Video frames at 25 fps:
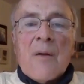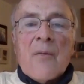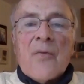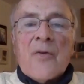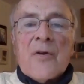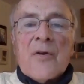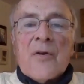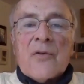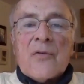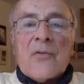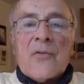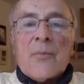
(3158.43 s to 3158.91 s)

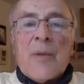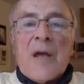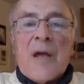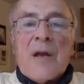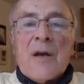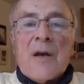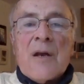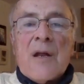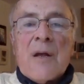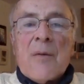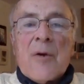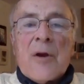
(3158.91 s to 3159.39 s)
this
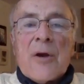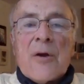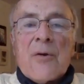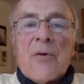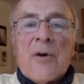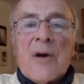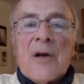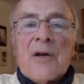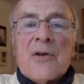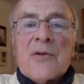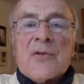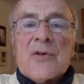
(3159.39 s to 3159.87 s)
pandemic
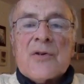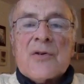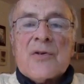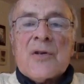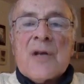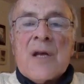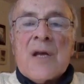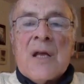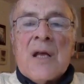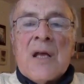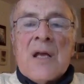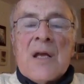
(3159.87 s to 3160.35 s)
crisis
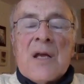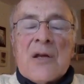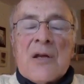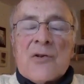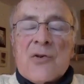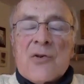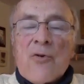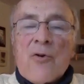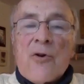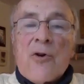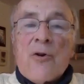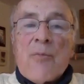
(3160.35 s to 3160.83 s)
is
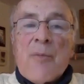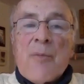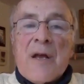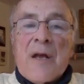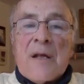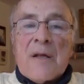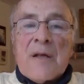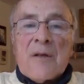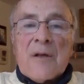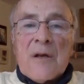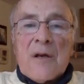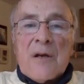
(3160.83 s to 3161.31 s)
going to
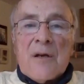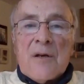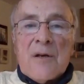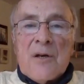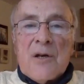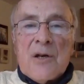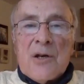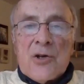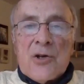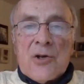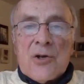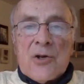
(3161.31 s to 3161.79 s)
make the
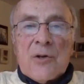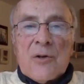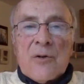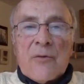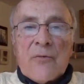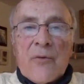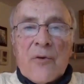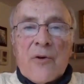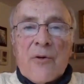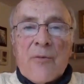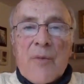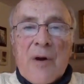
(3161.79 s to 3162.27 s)
conditions
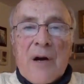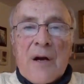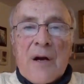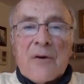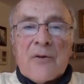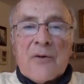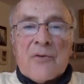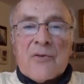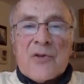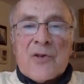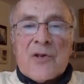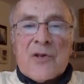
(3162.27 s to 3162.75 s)
for
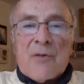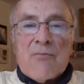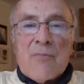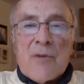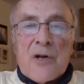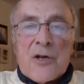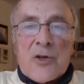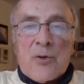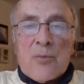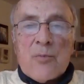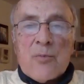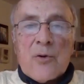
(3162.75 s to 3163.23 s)
democracy
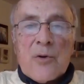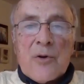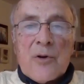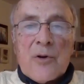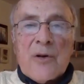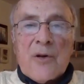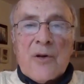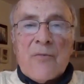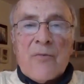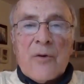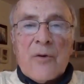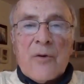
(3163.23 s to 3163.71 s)
much more
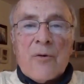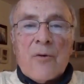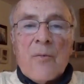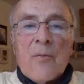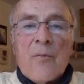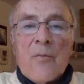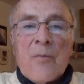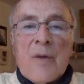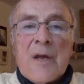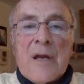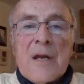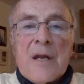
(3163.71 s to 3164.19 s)
difficult
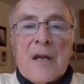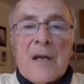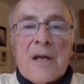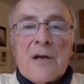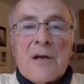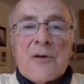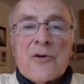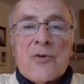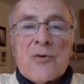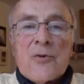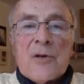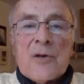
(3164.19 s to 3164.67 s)
in many
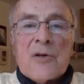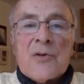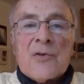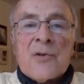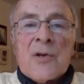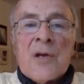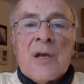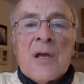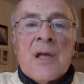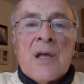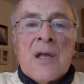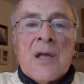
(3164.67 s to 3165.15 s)
countries.